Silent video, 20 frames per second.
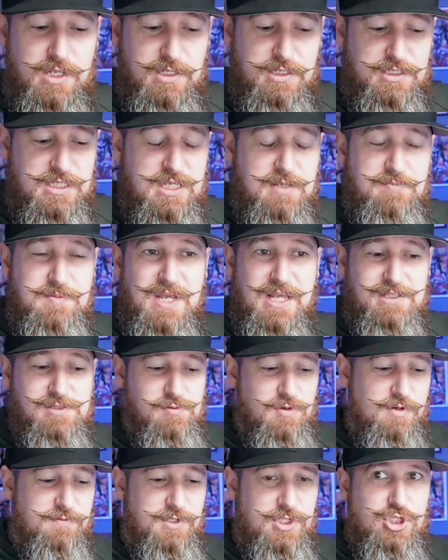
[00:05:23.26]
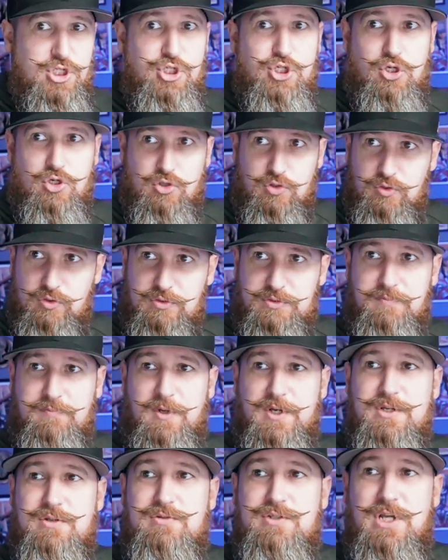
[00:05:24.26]
keep that sort of a journal
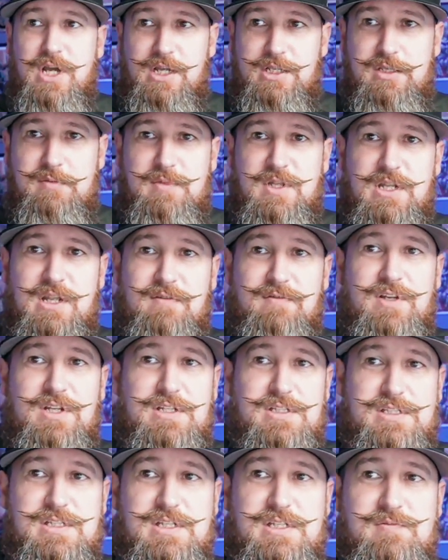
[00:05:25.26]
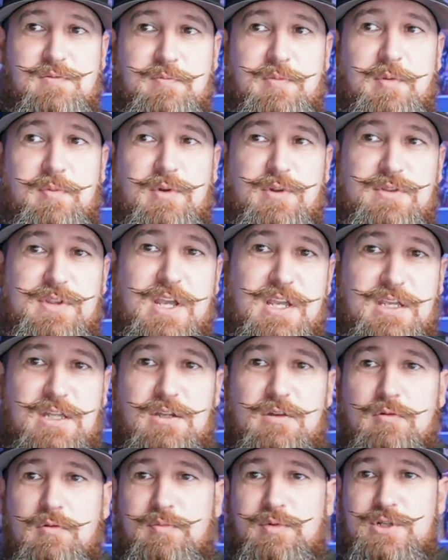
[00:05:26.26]
where you document every instance where people are thanking
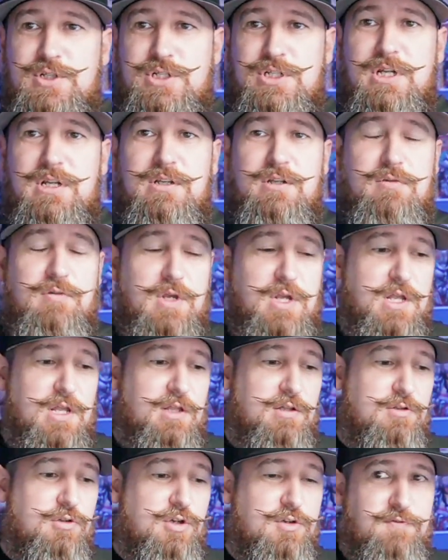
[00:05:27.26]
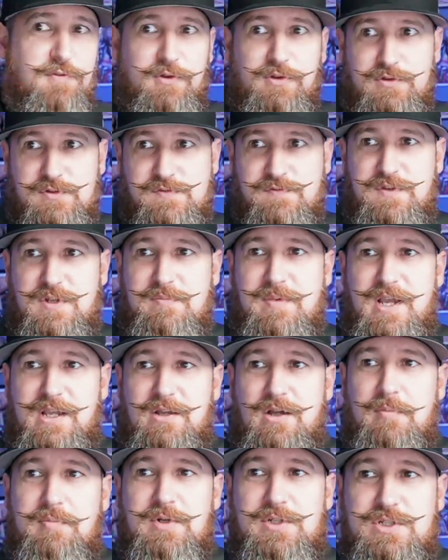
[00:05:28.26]
you, appreciating you. Look for those feedback
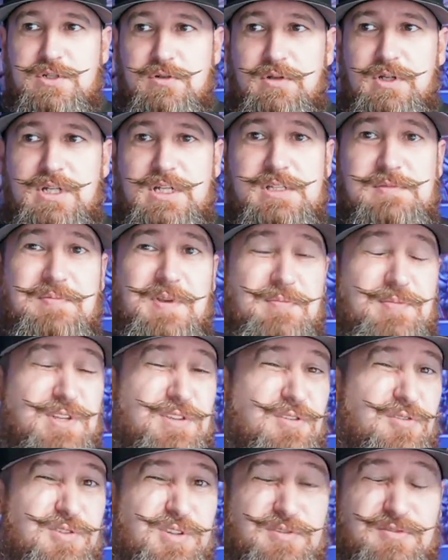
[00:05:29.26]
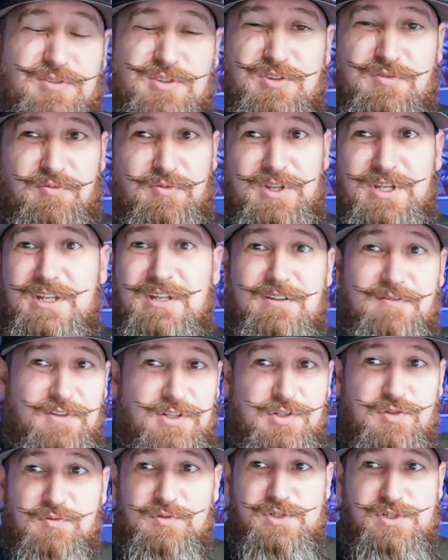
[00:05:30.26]
opportunities. Maybe go to 3
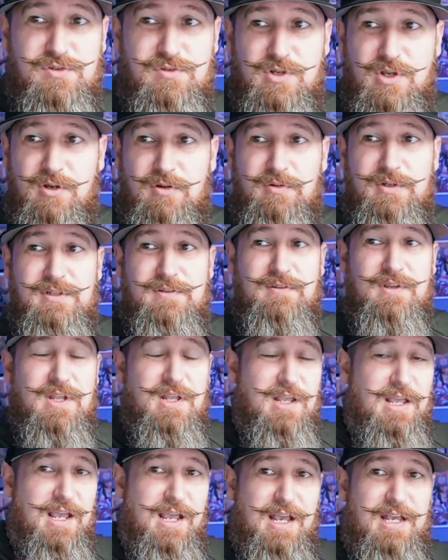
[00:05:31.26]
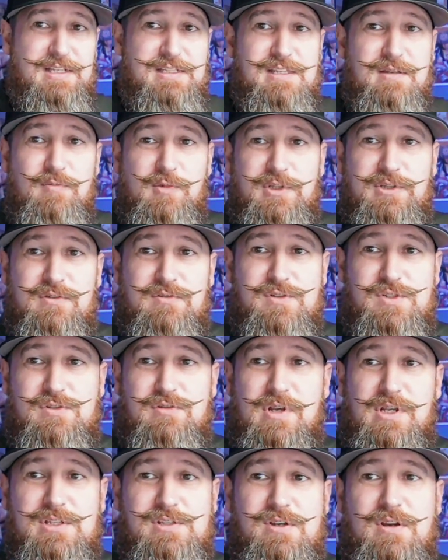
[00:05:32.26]
individuals you know and ask them what those
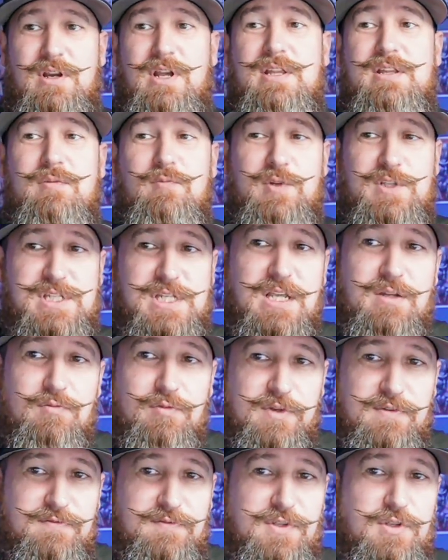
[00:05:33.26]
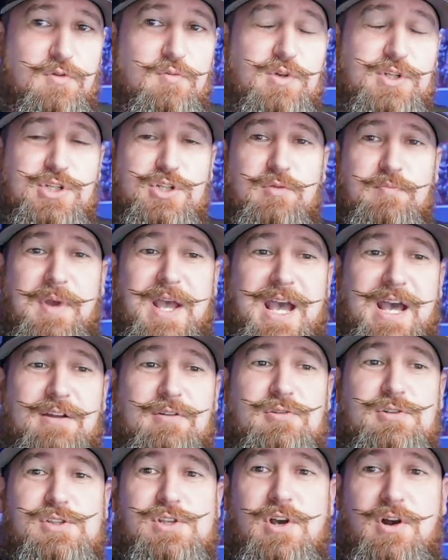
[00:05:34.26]
strengths are. And then once again, review what your
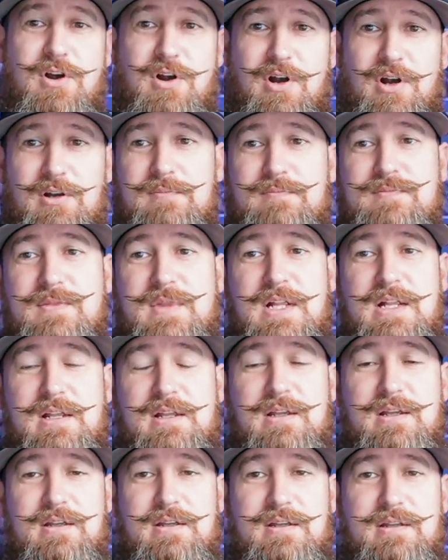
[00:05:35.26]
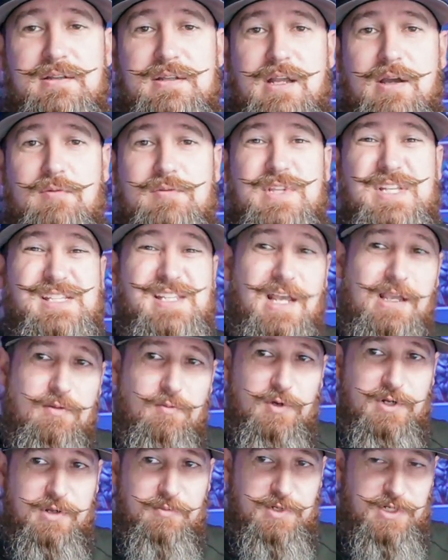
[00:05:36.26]
patterns are. Now, the second
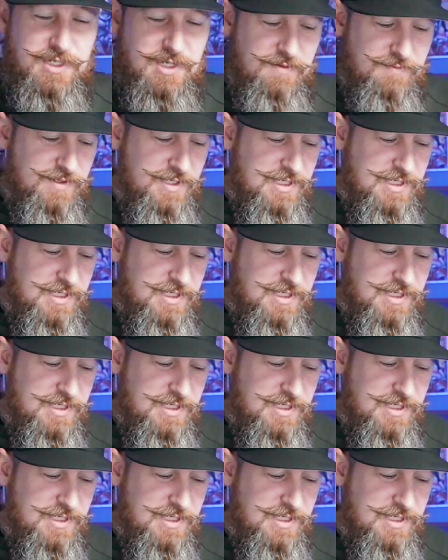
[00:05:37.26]
one I want to cover